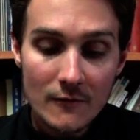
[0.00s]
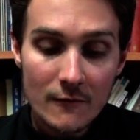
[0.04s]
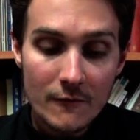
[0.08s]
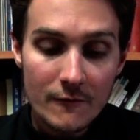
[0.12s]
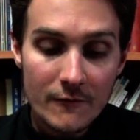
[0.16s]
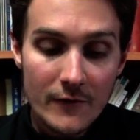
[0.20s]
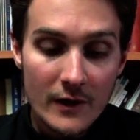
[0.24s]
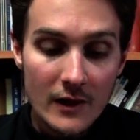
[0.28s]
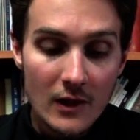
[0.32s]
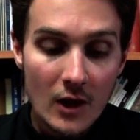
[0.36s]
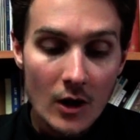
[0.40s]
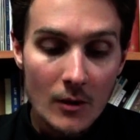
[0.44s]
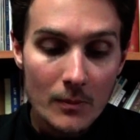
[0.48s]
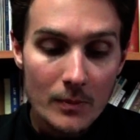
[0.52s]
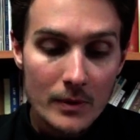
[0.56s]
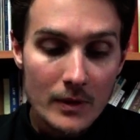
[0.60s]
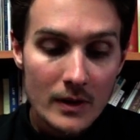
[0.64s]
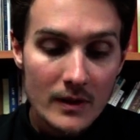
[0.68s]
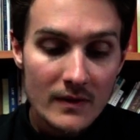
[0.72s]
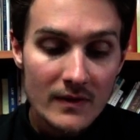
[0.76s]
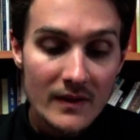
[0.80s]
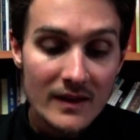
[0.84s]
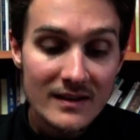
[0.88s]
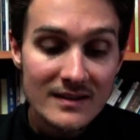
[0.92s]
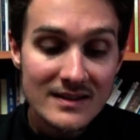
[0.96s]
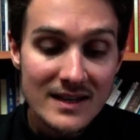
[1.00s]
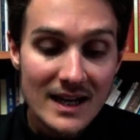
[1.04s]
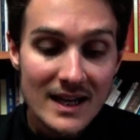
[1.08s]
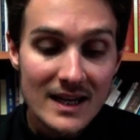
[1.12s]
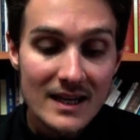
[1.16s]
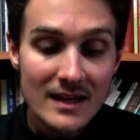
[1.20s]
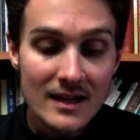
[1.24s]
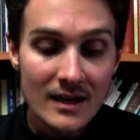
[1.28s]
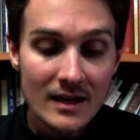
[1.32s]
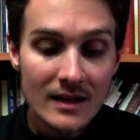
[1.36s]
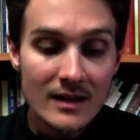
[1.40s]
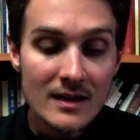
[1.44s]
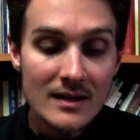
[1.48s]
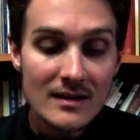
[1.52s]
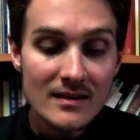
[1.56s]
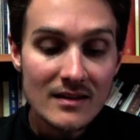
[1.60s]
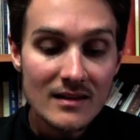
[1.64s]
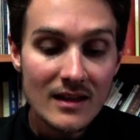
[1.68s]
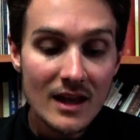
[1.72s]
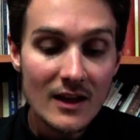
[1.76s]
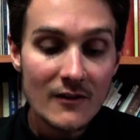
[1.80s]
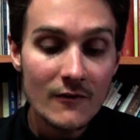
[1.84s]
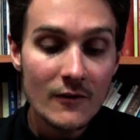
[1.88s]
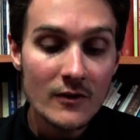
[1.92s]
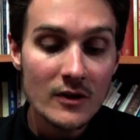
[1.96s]
Philip, the deacon,
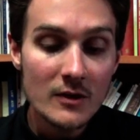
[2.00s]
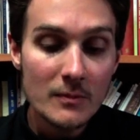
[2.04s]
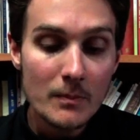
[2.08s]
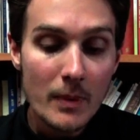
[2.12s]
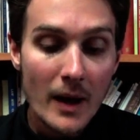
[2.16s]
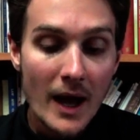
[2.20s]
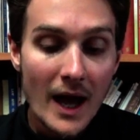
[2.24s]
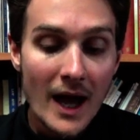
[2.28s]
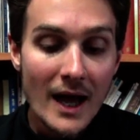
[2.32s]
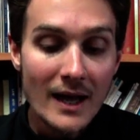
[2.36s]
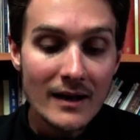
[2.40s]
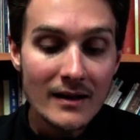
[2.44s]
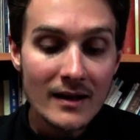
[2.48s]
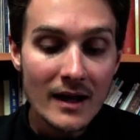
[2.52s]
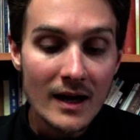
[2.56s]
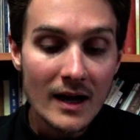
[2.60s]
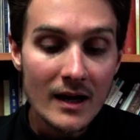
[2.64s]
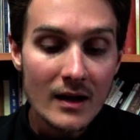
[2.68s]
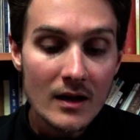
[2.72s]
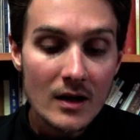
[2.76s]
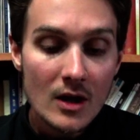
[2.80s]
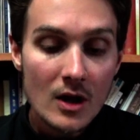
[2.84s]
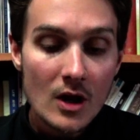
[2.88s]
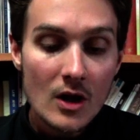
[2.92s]
Stephen's partner,